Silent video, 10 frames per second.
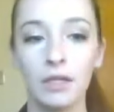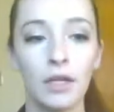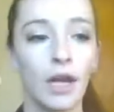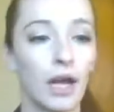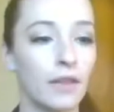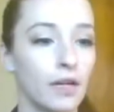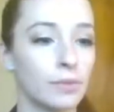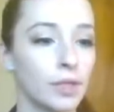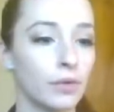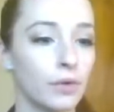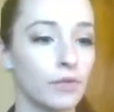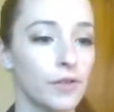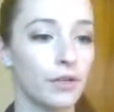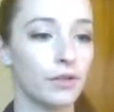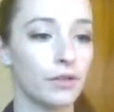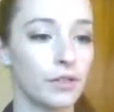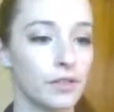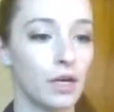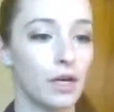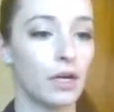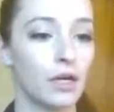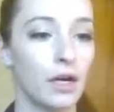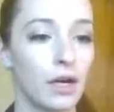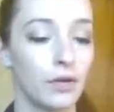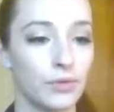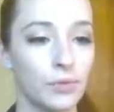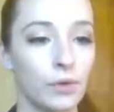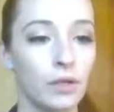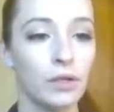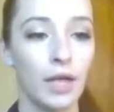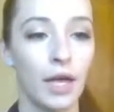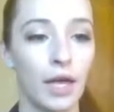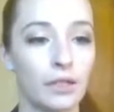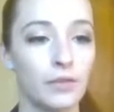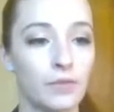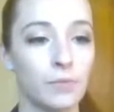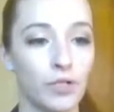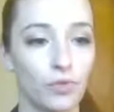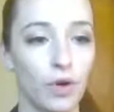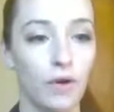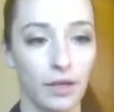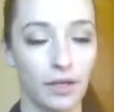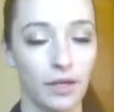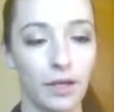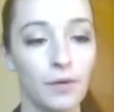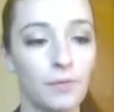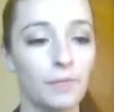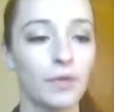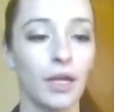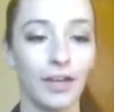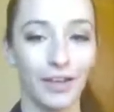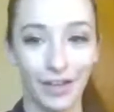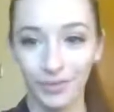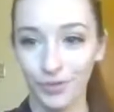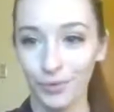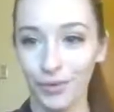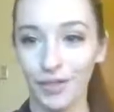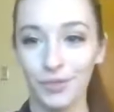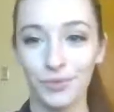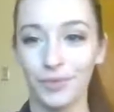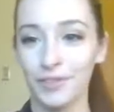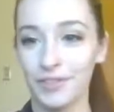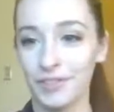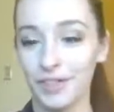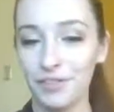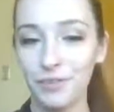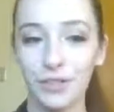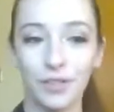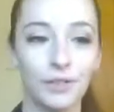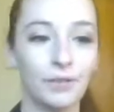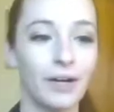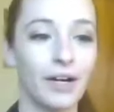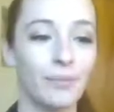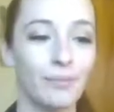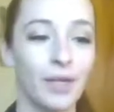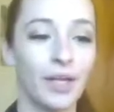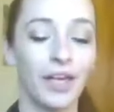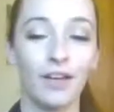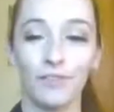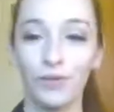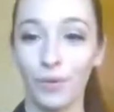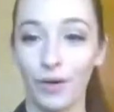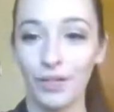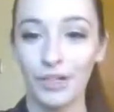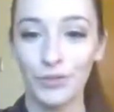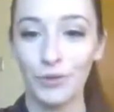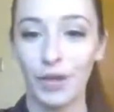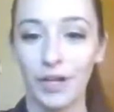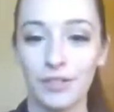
And then I'm going to go over here to this cutout tool and use my drawing cutout. Again, if you were in intro, this is not new to you. If you weren't in intro last